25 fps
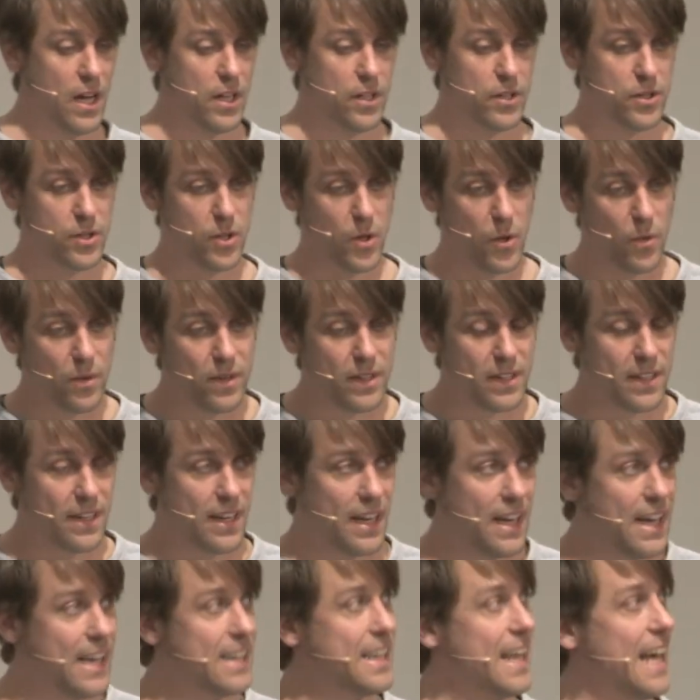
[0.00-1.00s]
So
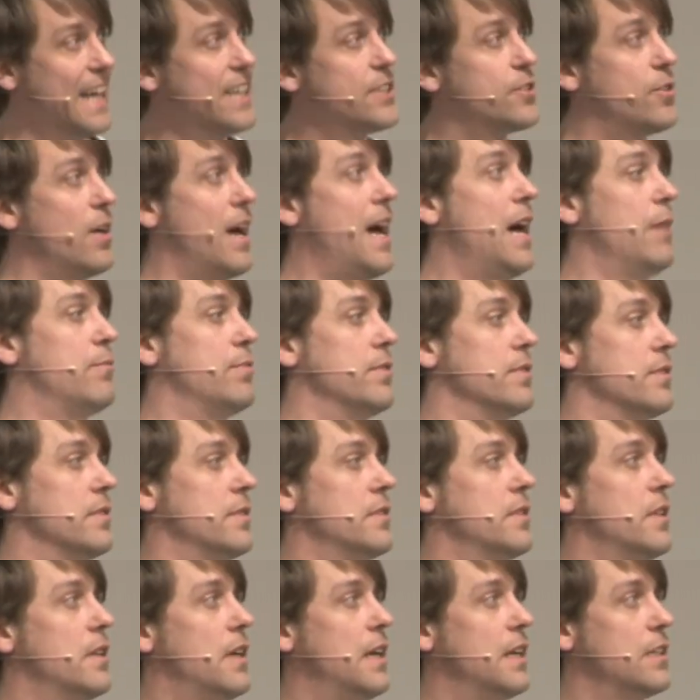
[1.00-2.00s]
it has to happen
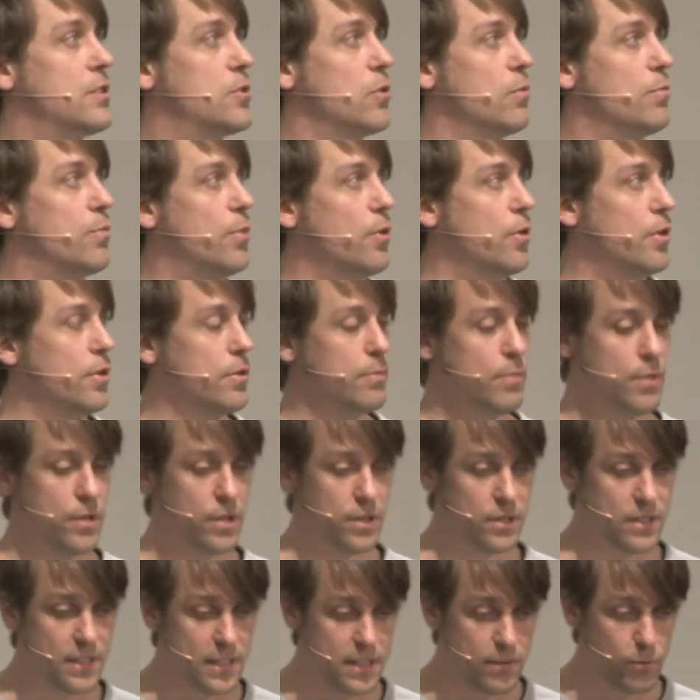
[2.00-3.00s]
at some point
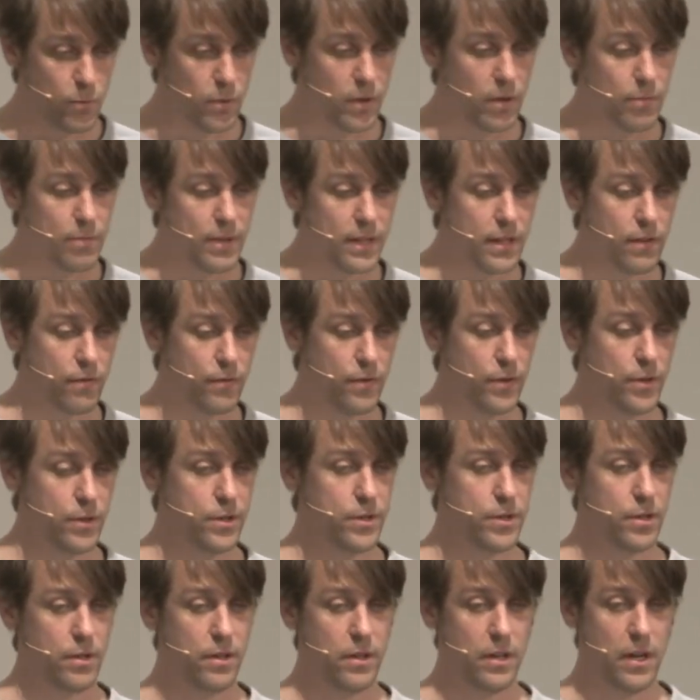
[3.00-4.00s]
because this will be the
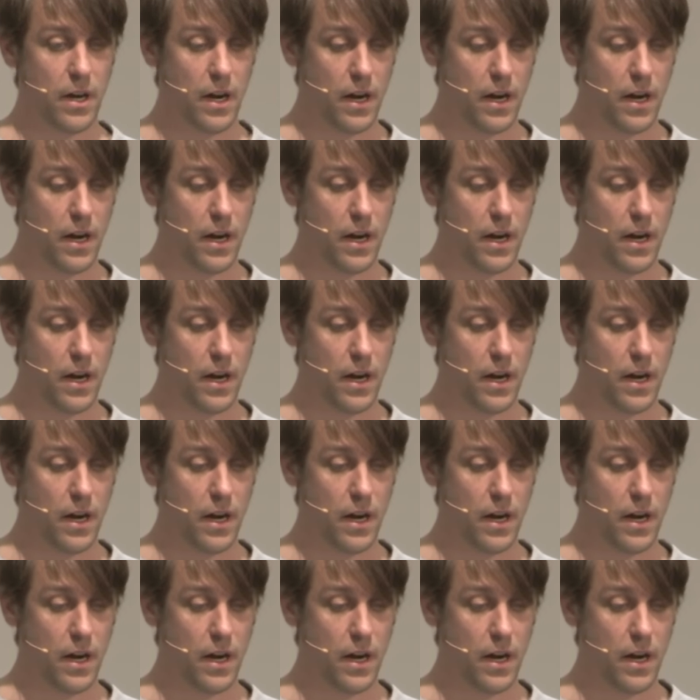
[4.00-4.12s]
future.